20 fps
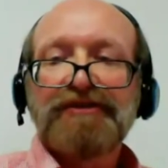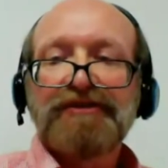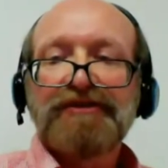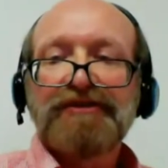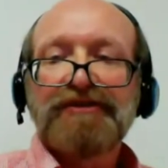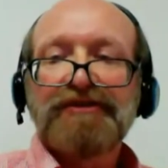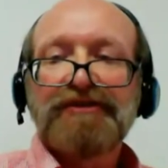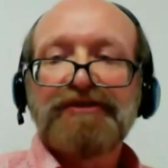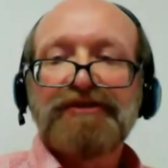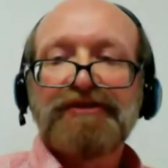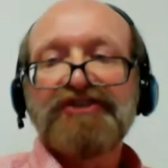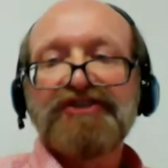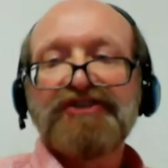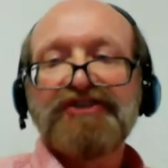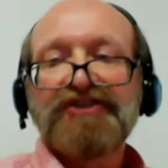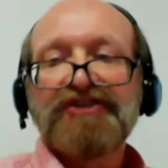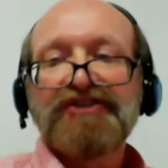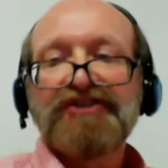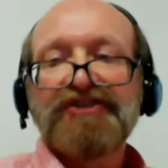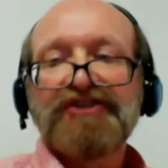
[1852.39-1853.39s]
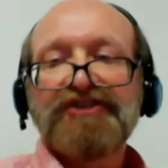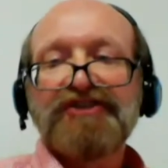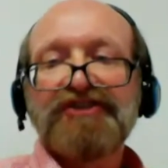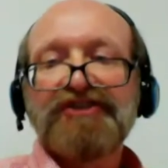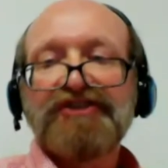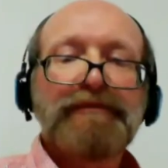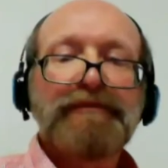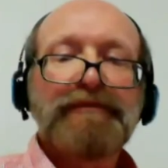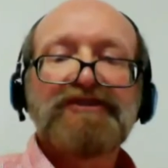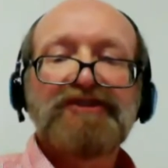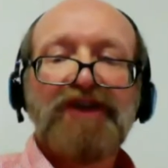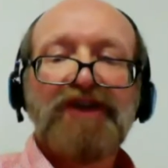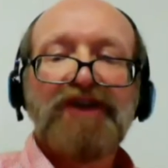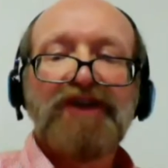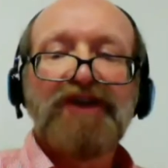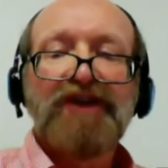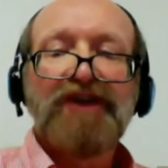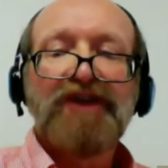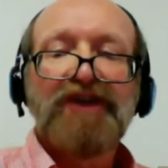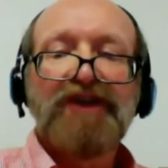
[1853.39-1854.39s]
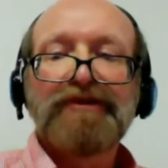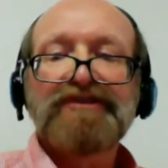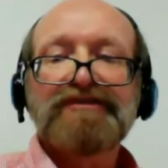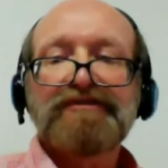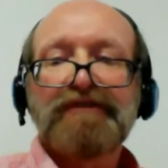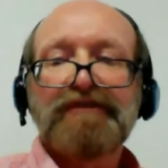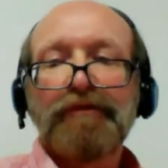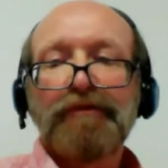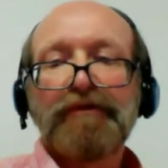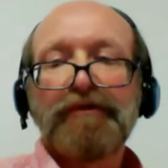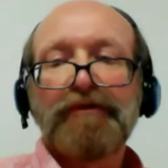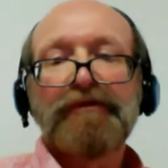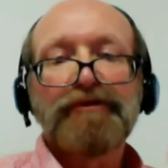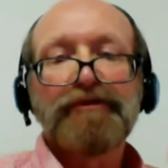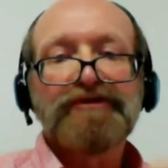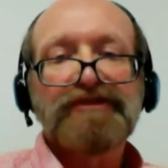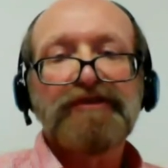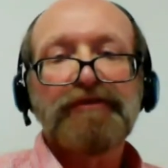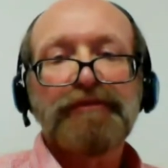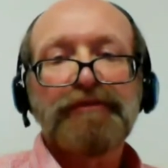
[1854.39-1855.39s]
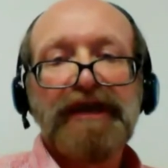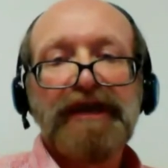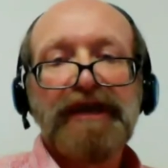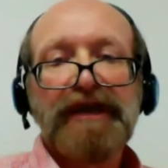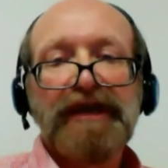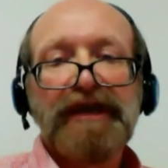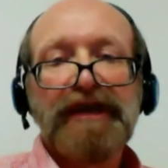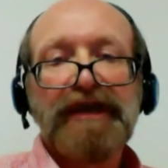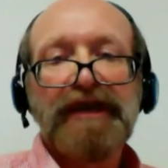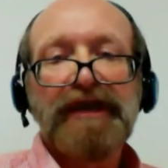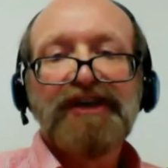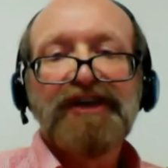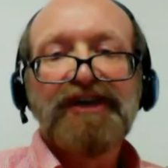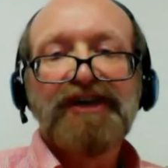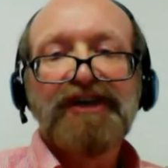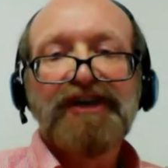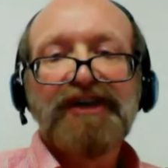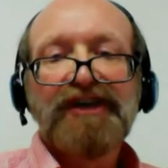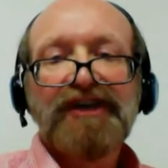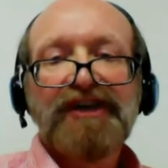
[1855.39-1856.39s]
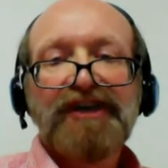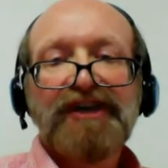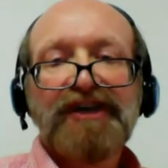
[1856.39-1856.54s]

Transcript: She wants to change ours and maybe dump it and restart with a personal page.